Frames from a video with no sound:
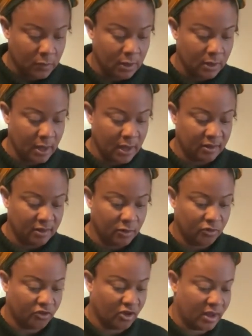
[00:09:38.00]
nice little
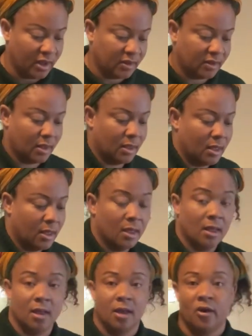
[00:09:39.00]
shakes,
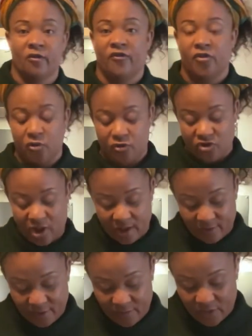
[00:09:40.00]
a few
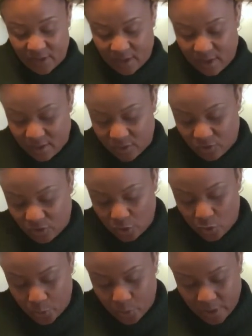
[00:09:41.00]
shakes of the
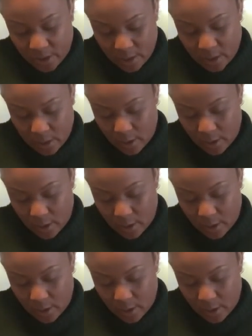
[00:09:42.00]
turmeric.